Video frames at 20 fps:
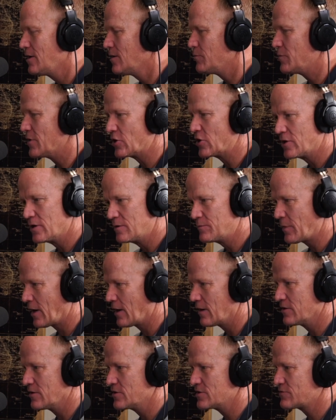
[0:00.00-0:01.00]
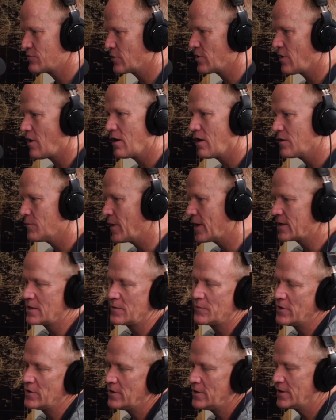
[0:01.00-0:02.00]
be good partners with all of my
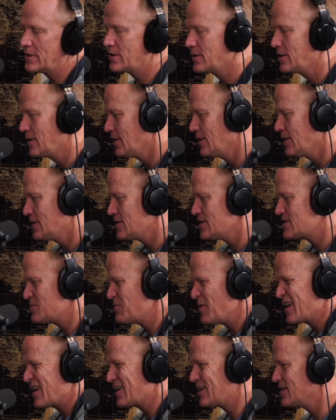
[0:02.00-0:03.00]
community. Just make it